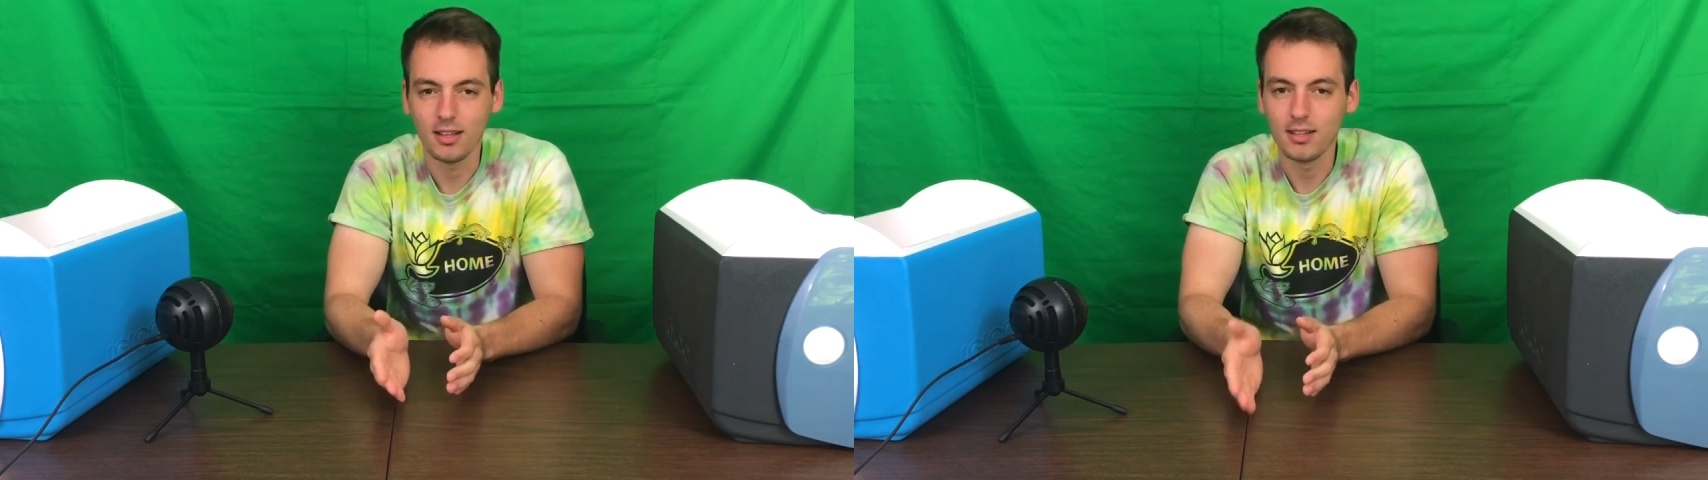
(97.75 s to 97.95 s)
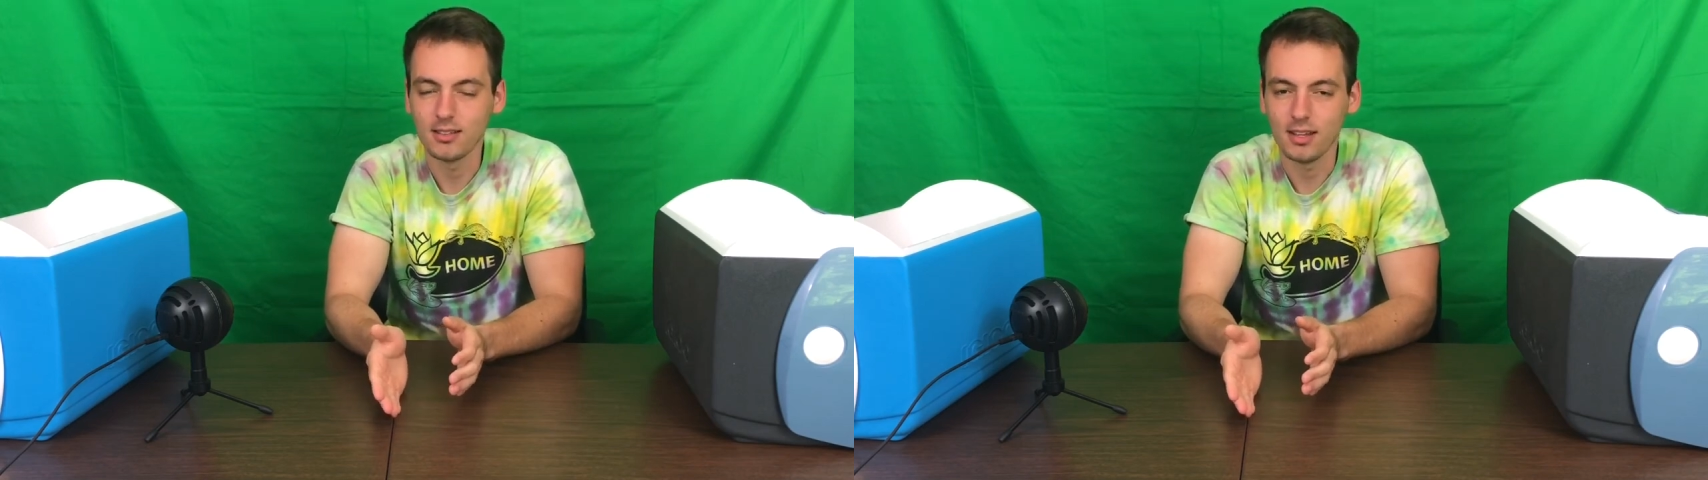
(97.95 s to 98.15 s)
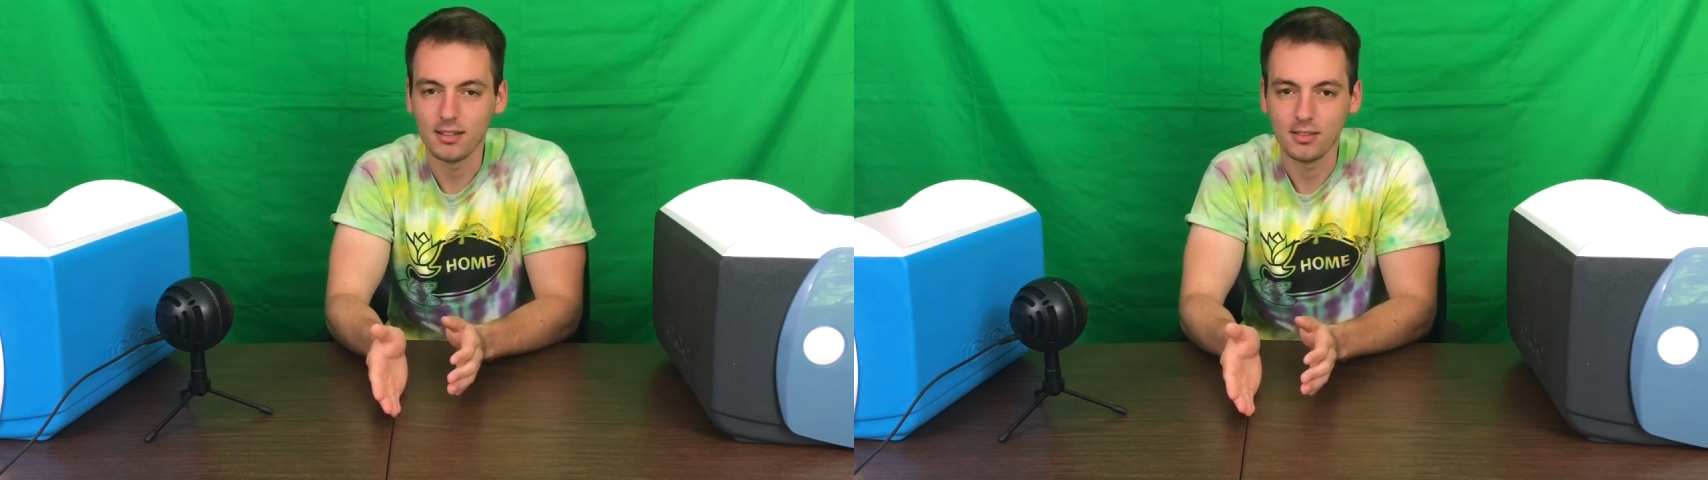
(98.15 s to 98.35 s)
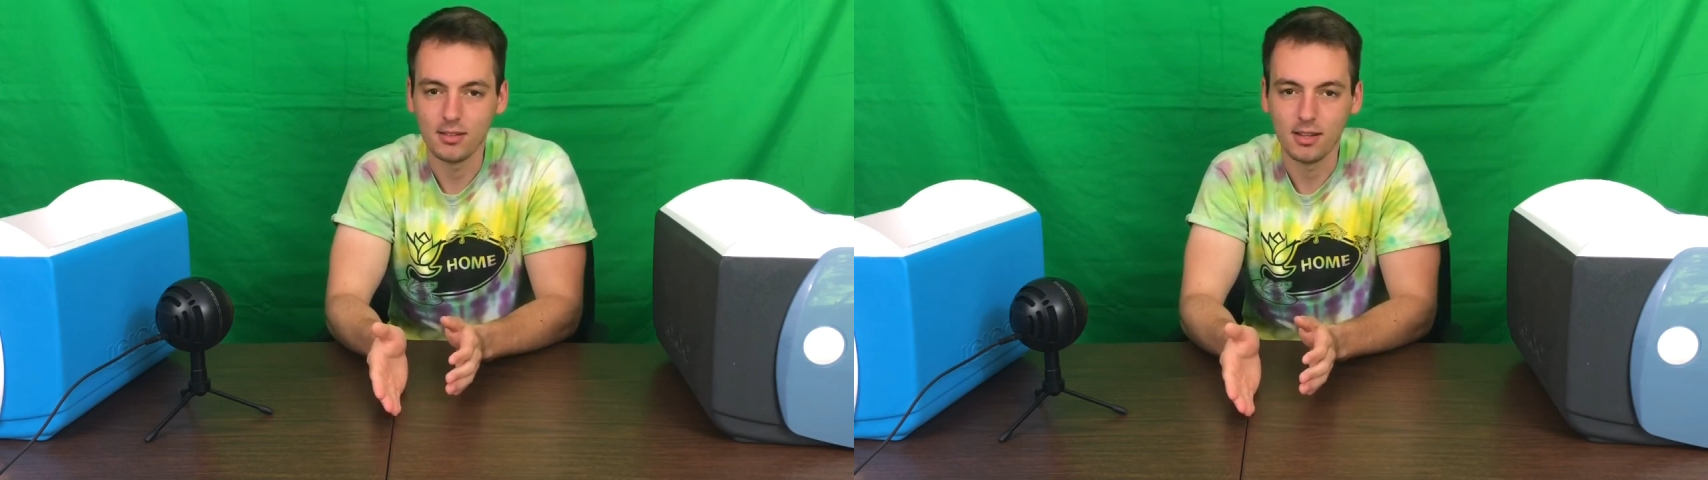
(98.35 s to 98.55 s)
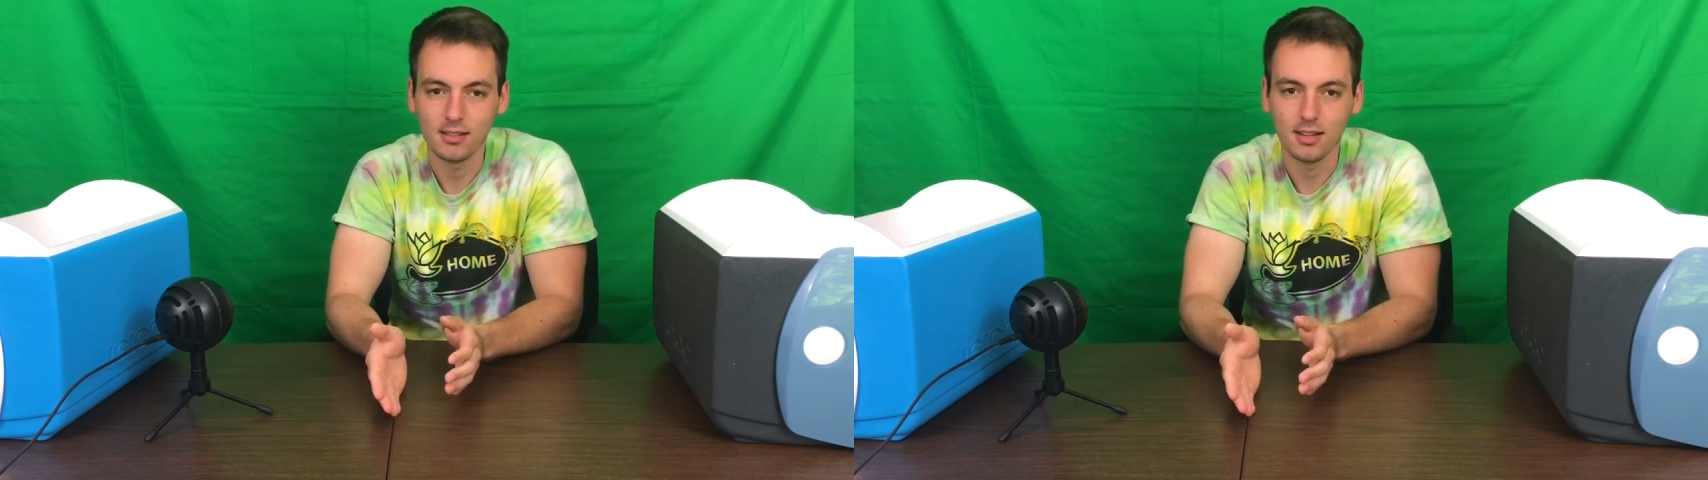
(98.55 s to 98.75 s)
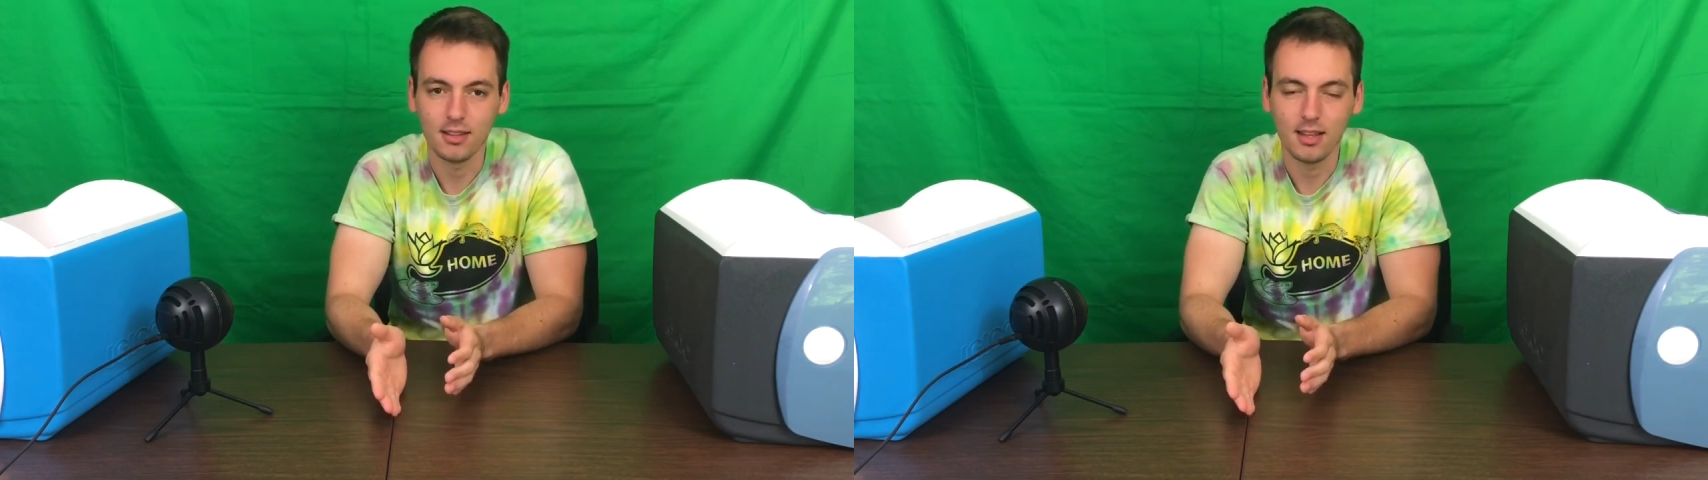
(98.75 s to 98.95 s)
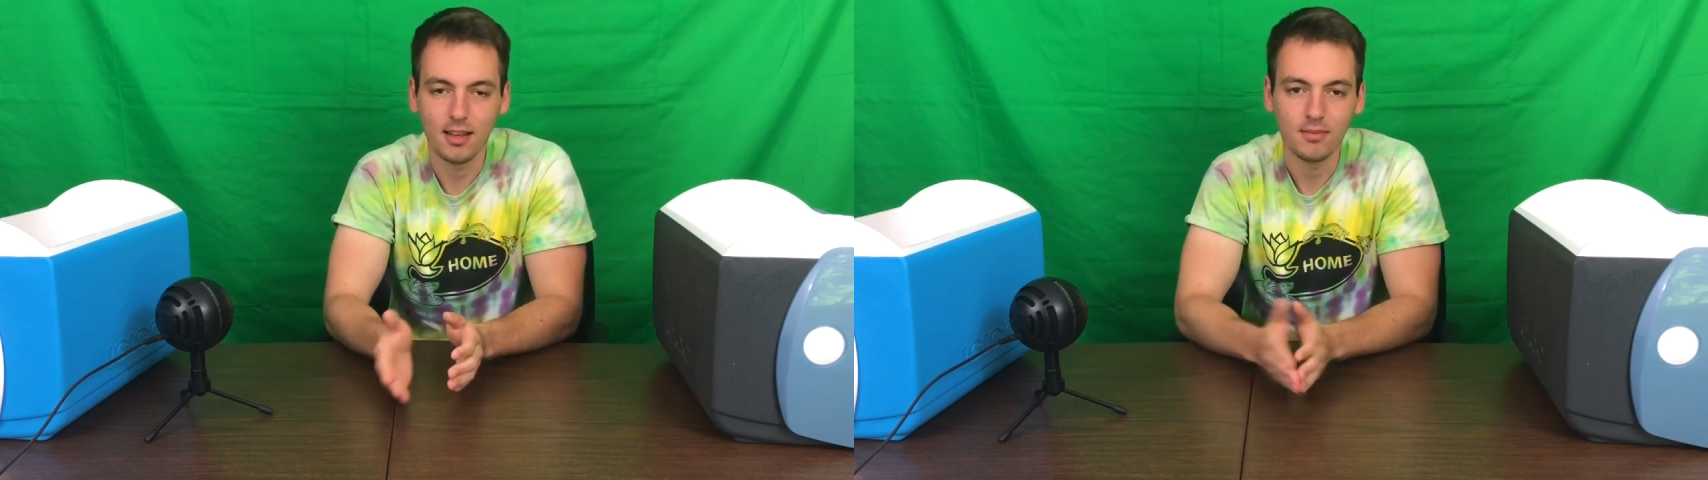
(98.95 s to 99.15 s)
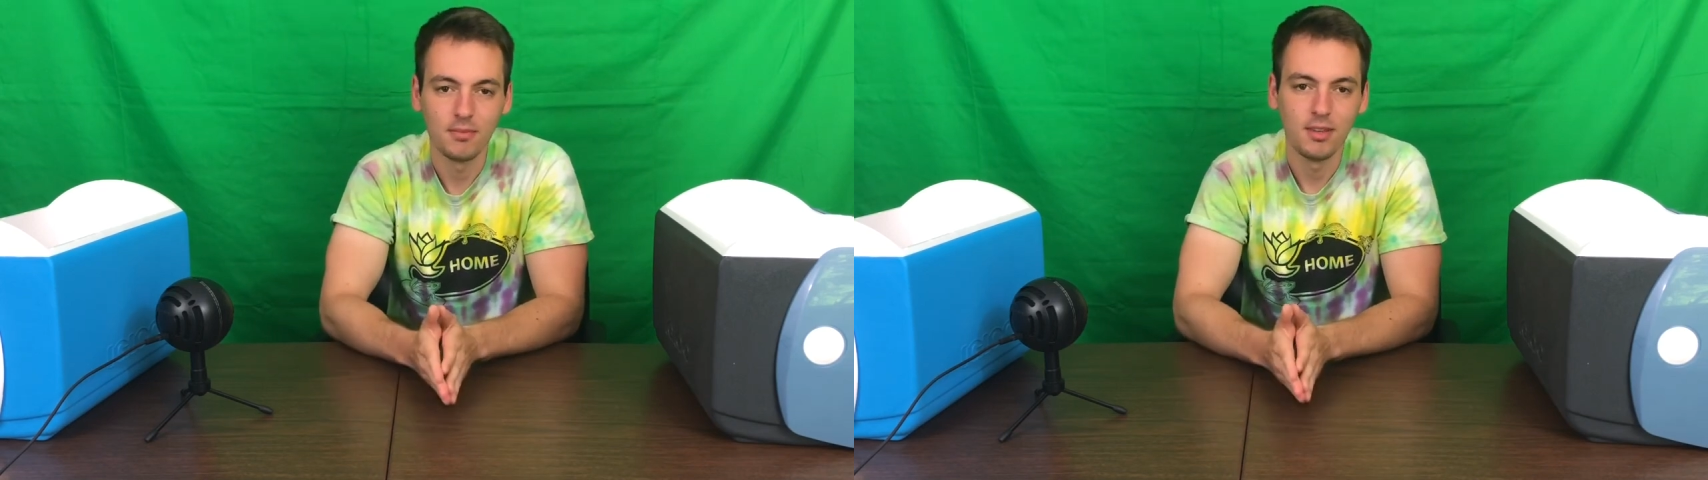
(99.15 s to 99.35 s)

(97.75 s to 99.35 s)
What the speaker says: insects or things like that.